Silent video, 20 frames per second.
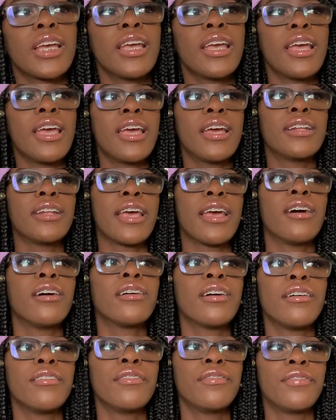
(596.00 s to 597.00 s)
And they
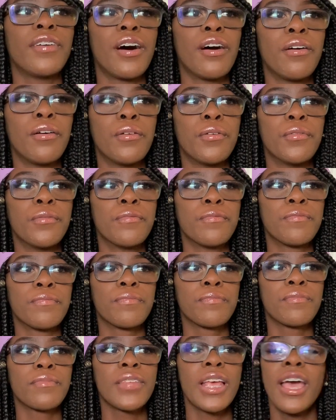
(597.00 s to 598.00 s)
hung up the phone.
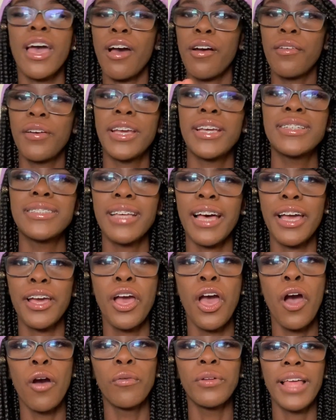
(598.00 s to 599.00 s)
Oh, and he's like,
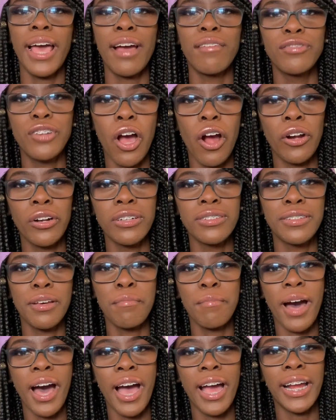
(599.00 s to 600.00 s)
well, I have daughters
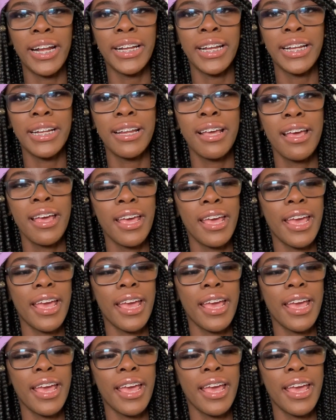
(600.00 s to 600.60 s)
of mine,